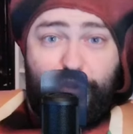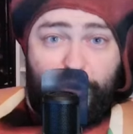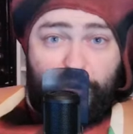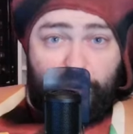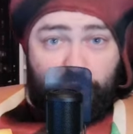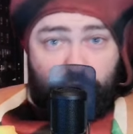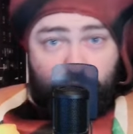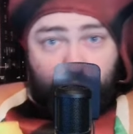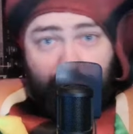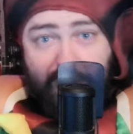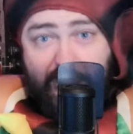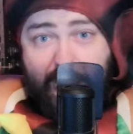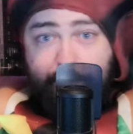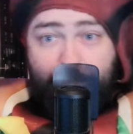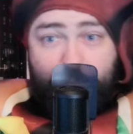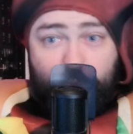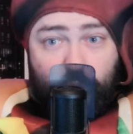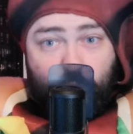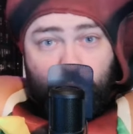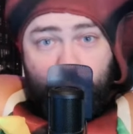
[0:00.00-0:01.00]
going to wrap
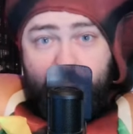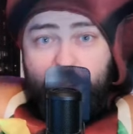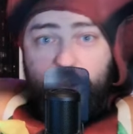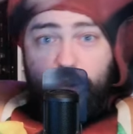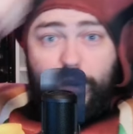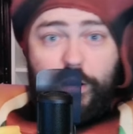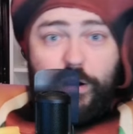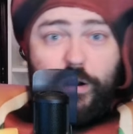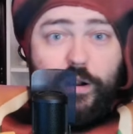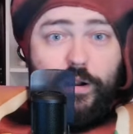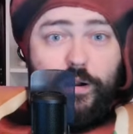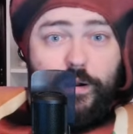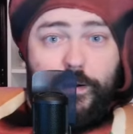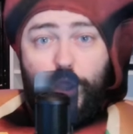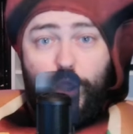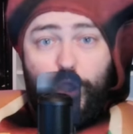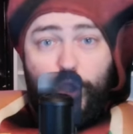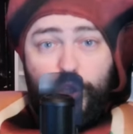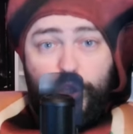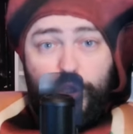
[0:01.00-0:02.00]
their wiener
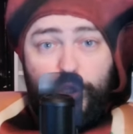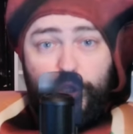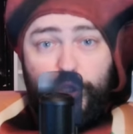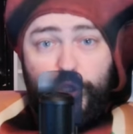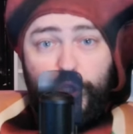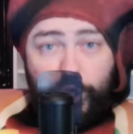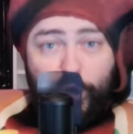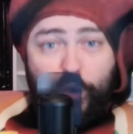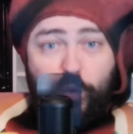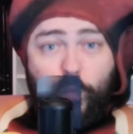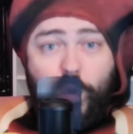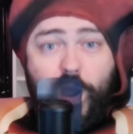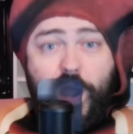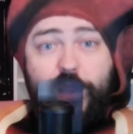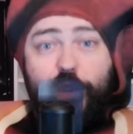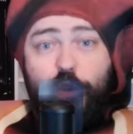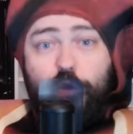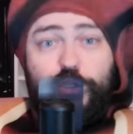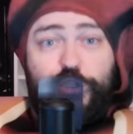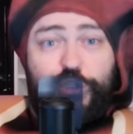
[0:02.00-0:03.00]
you don't want
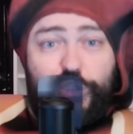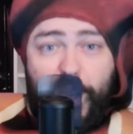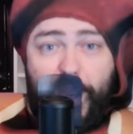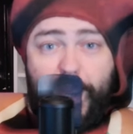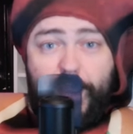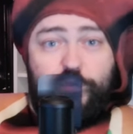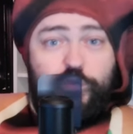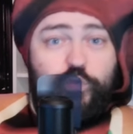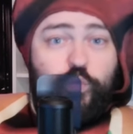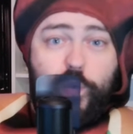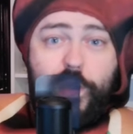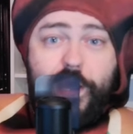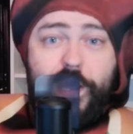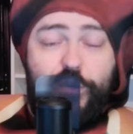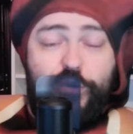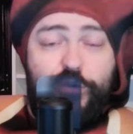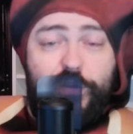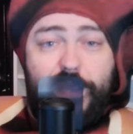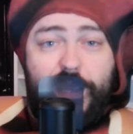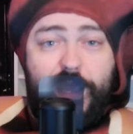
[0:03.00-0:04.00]
your child's
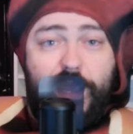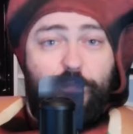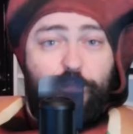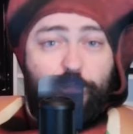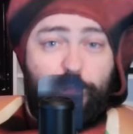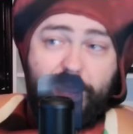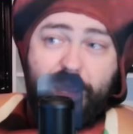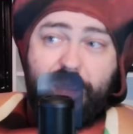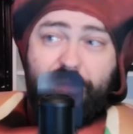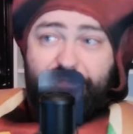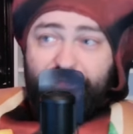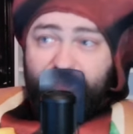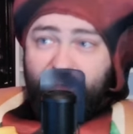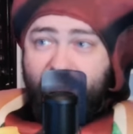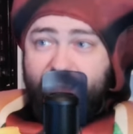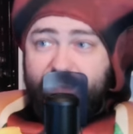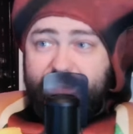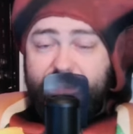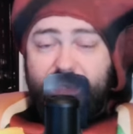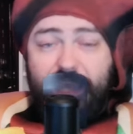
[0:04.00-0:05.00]
wiener to get
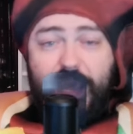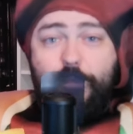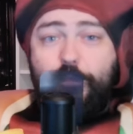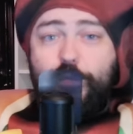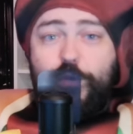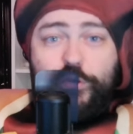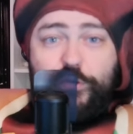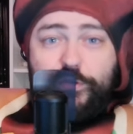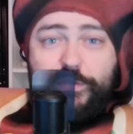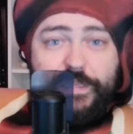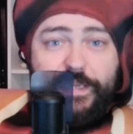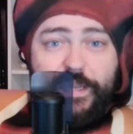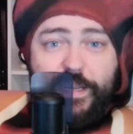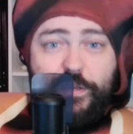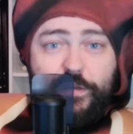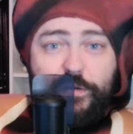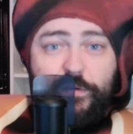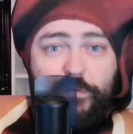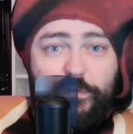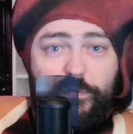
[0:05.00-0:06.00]
PFAS chemicals in
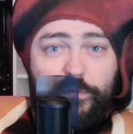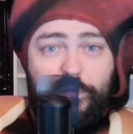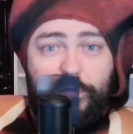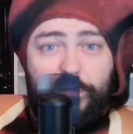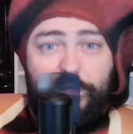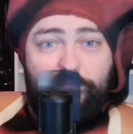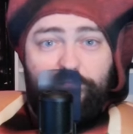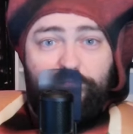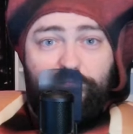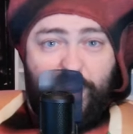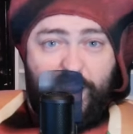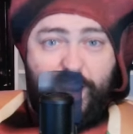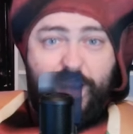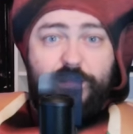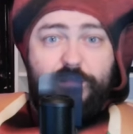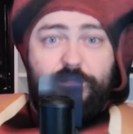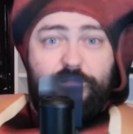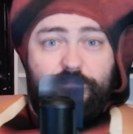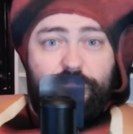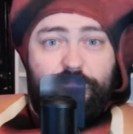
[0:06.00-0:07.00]
it,
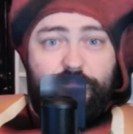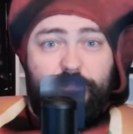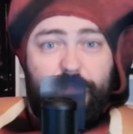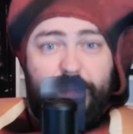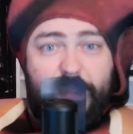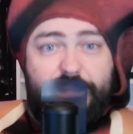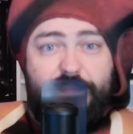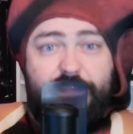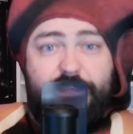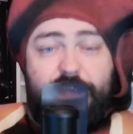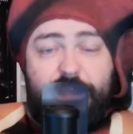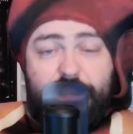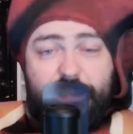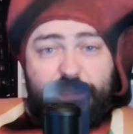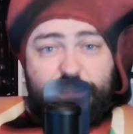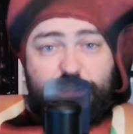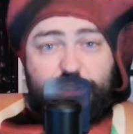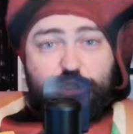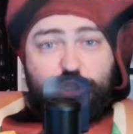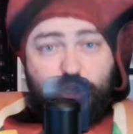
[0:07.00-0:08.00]
right? Let's
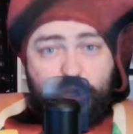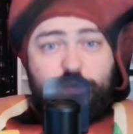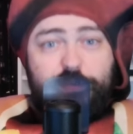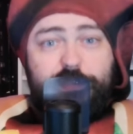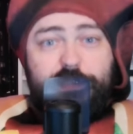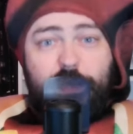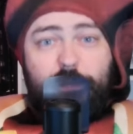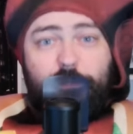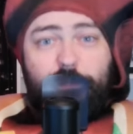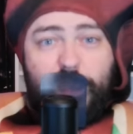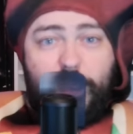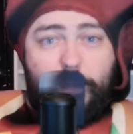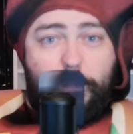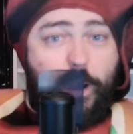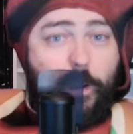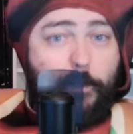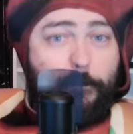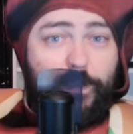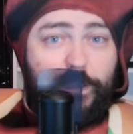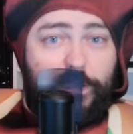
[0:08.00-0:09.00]
let's do something
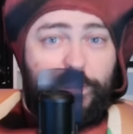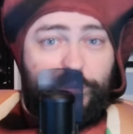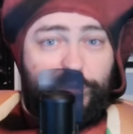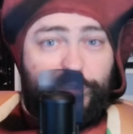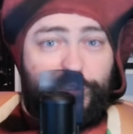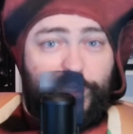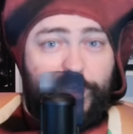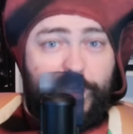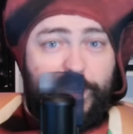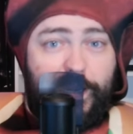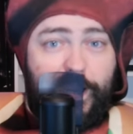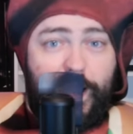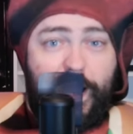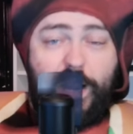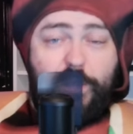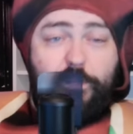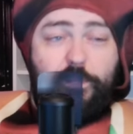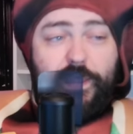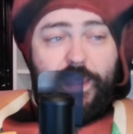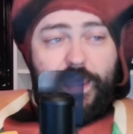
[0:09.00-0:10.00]
about pollution.
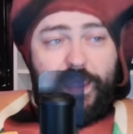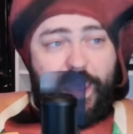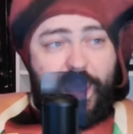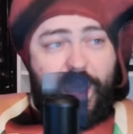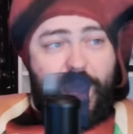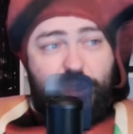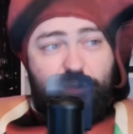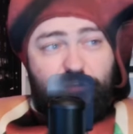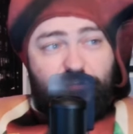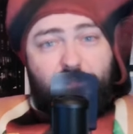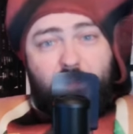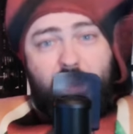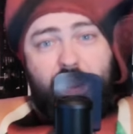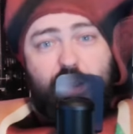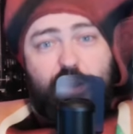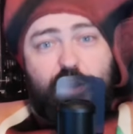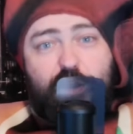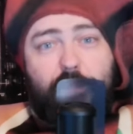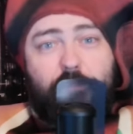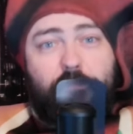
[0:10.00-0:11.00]
I'd be like, "Hey, you've made
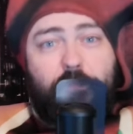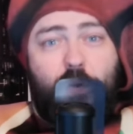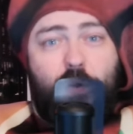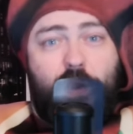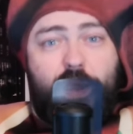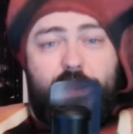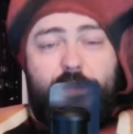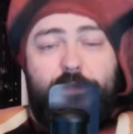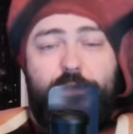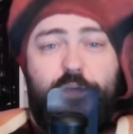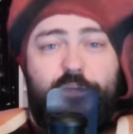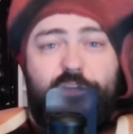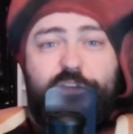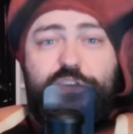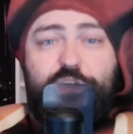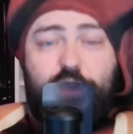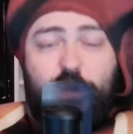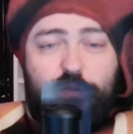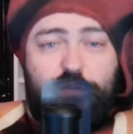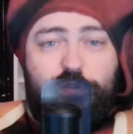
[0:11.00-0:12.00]
a good point. You've
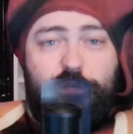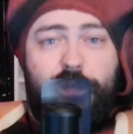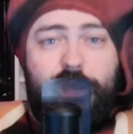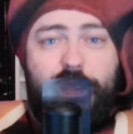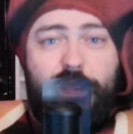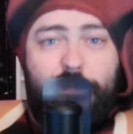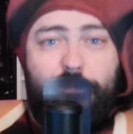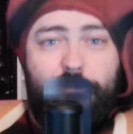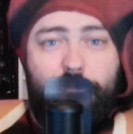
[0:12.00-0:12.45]
sold me."